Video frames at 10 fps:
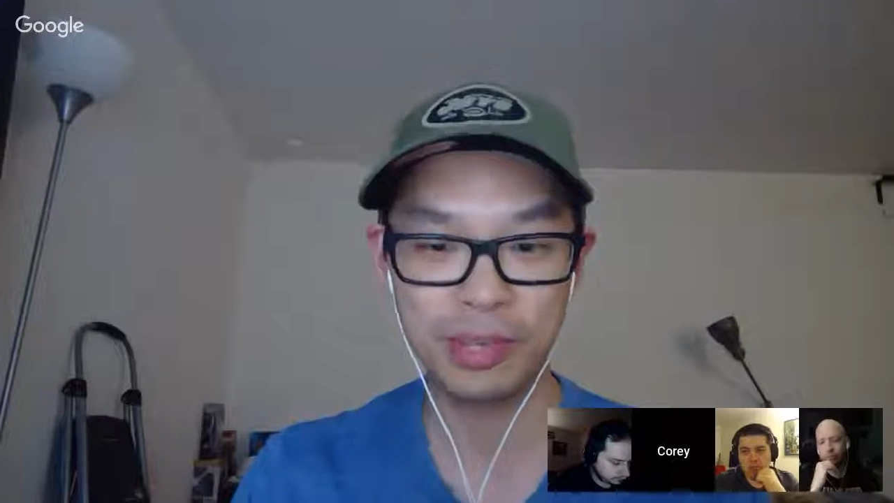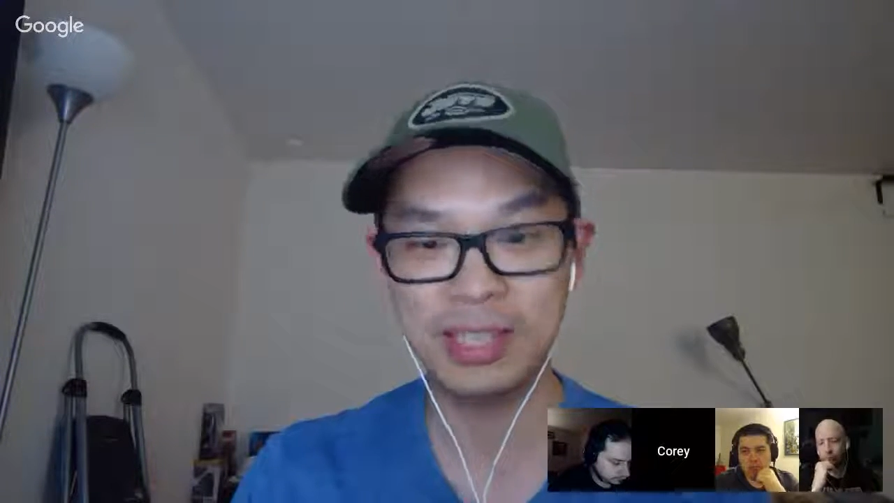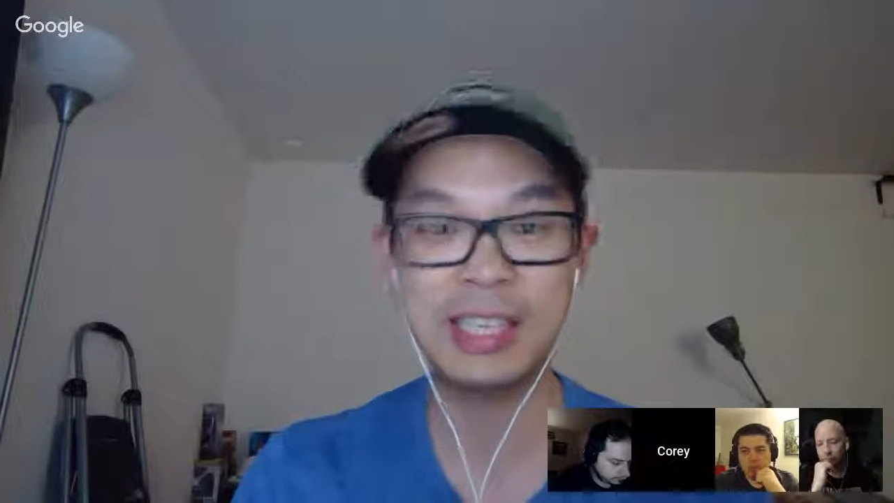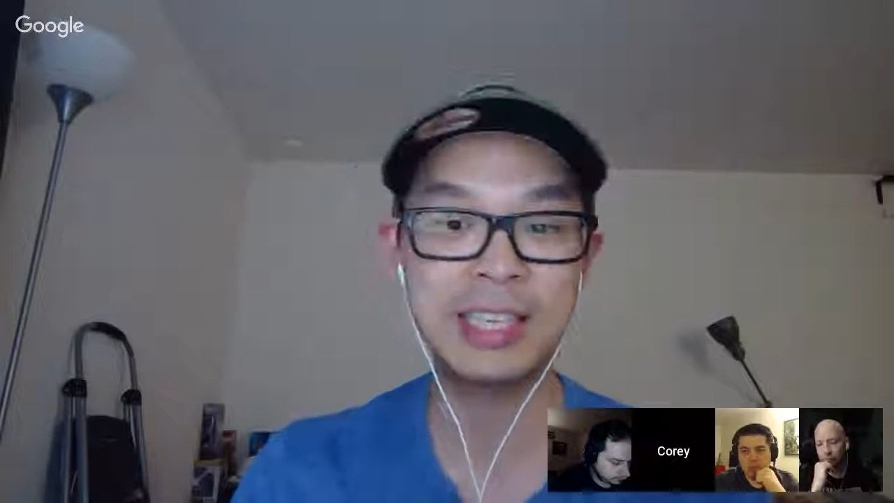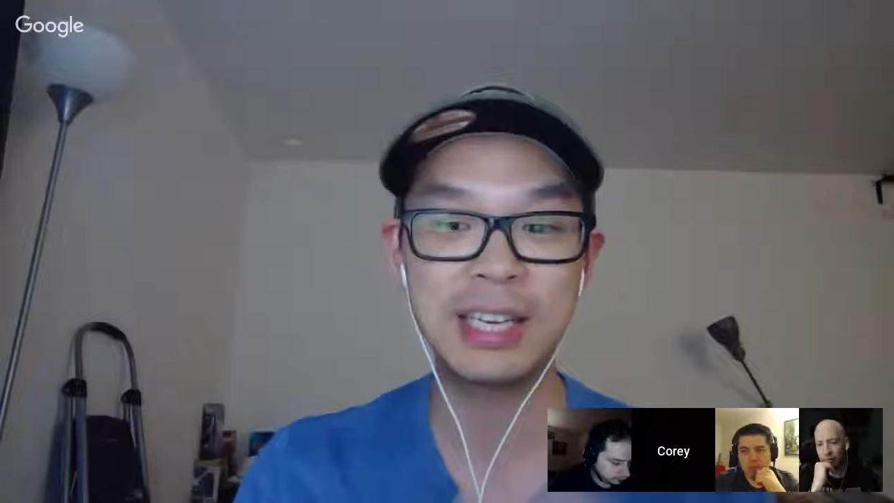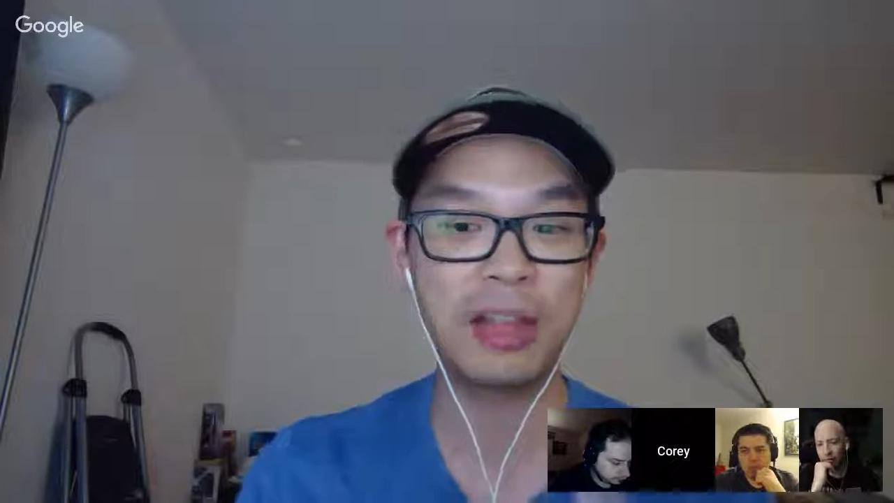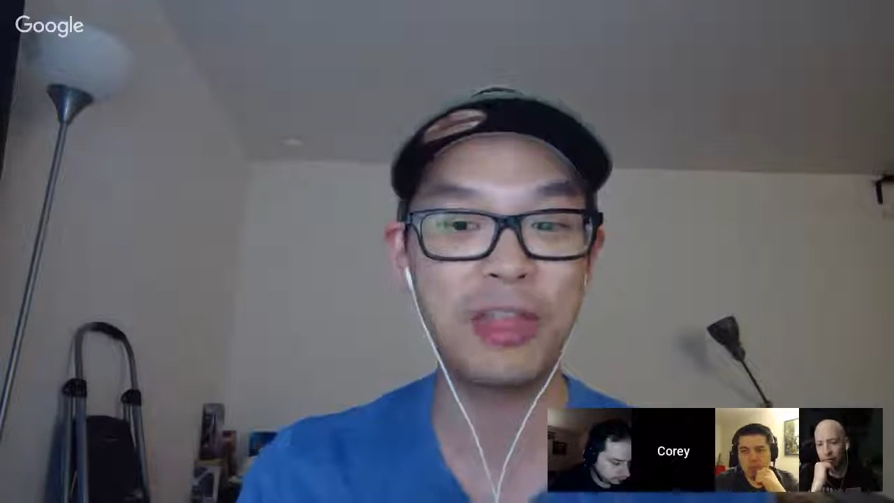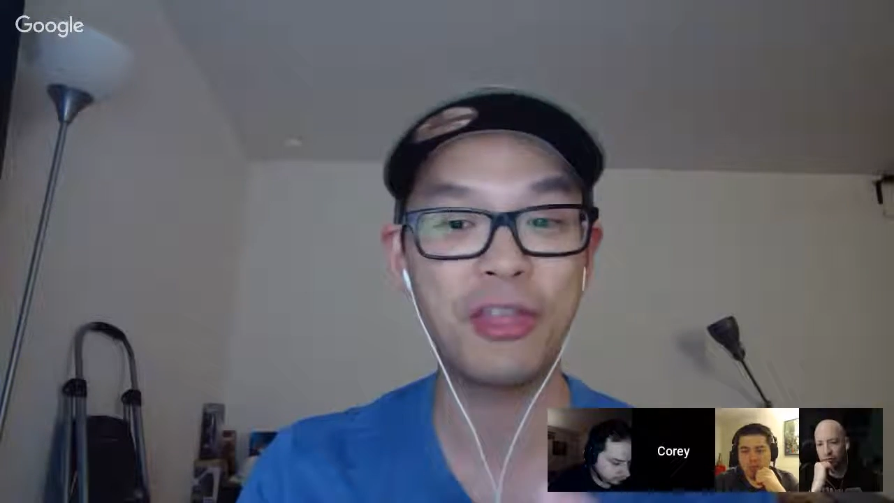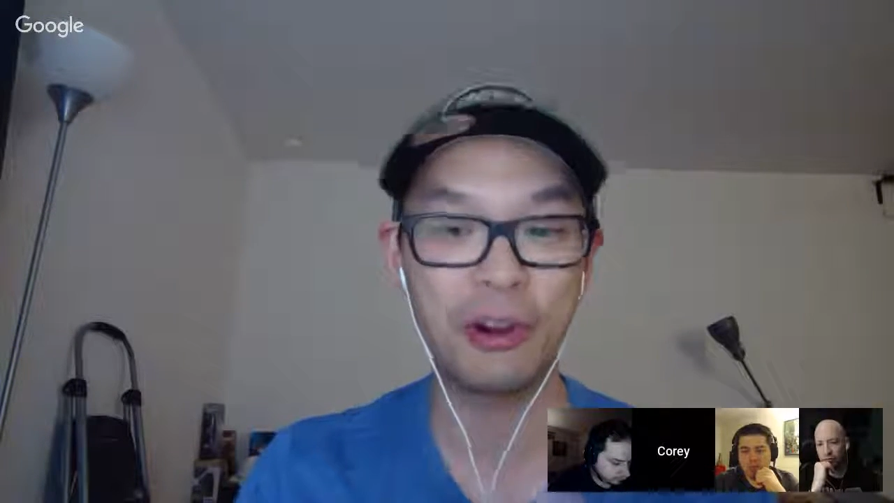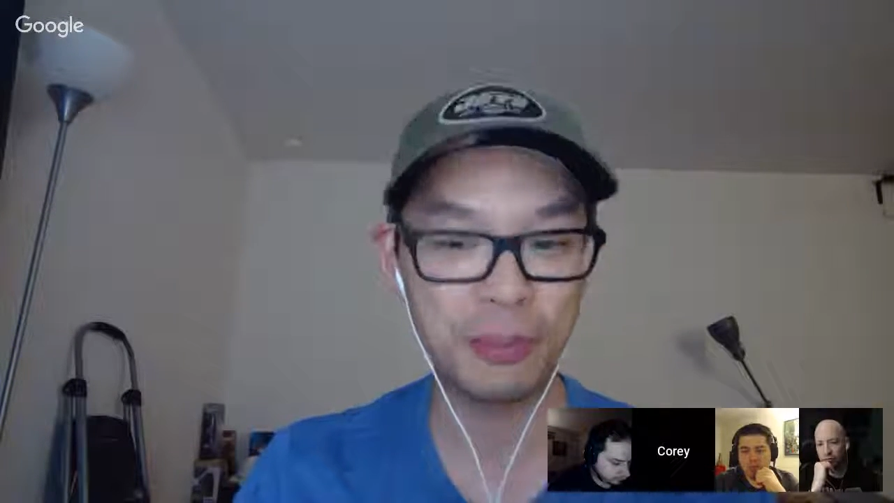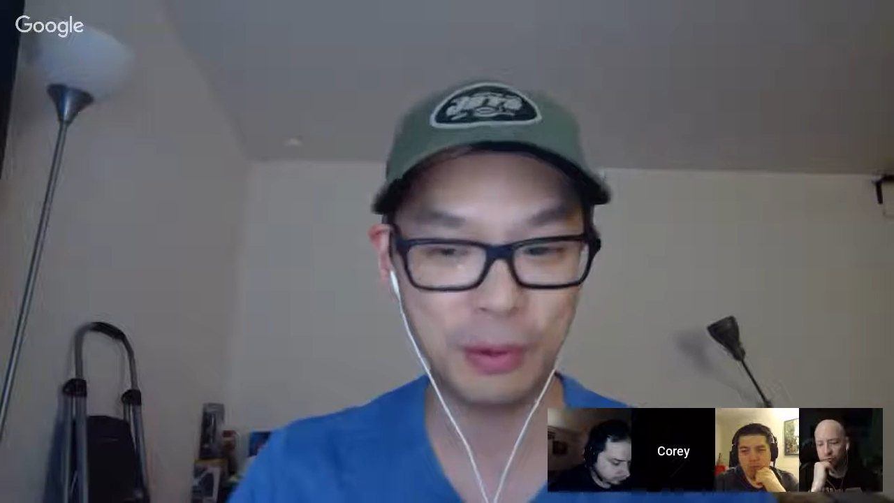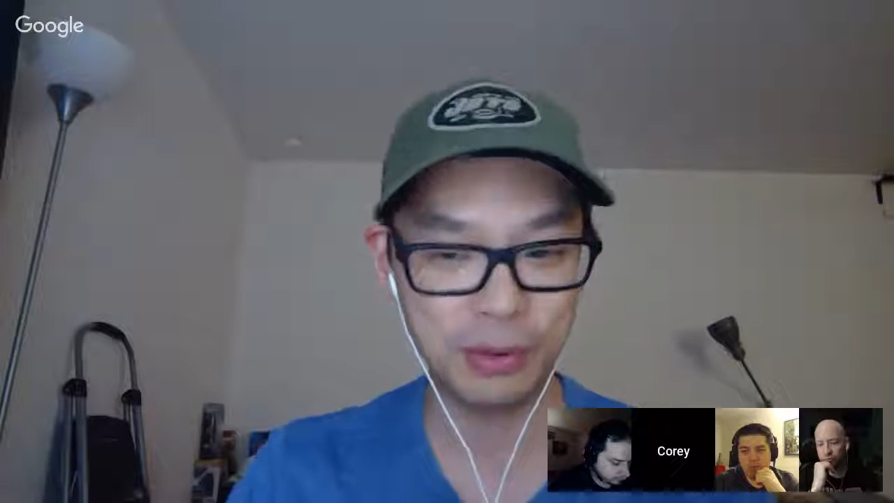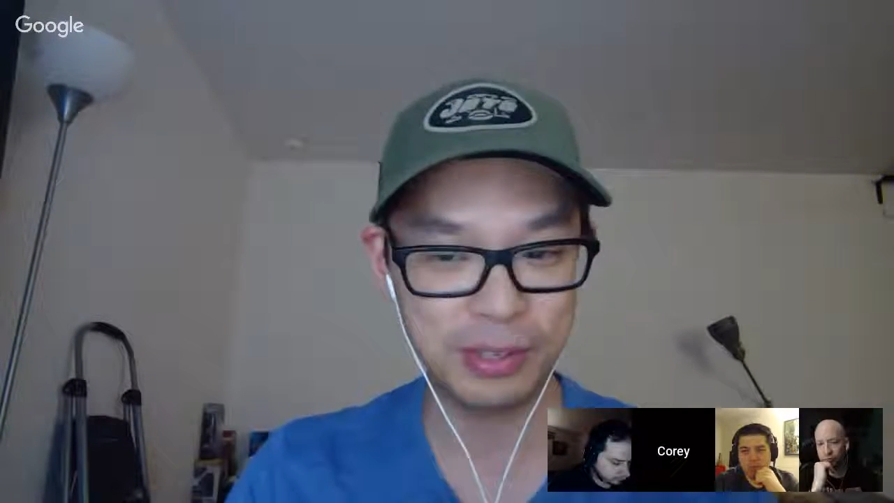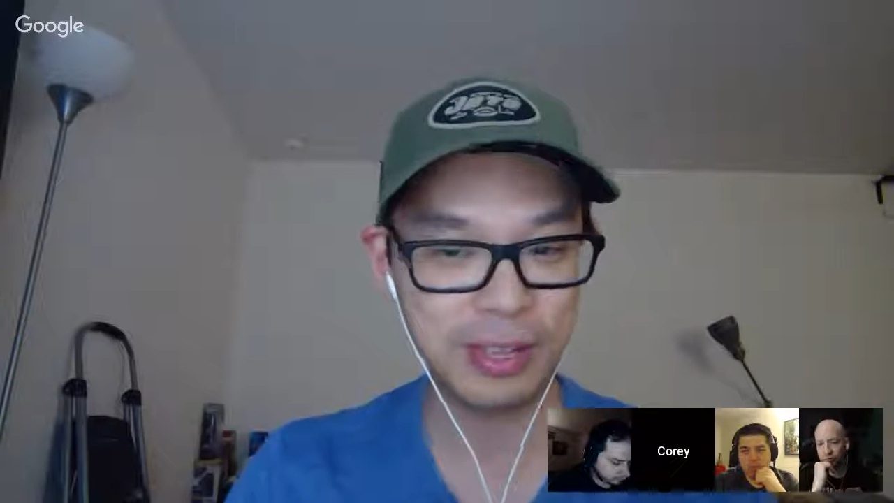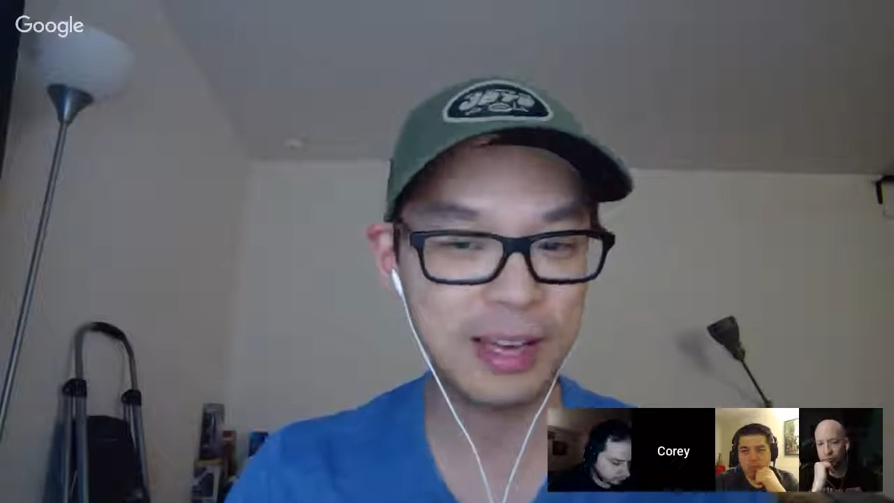you get a second set, you get 30 points.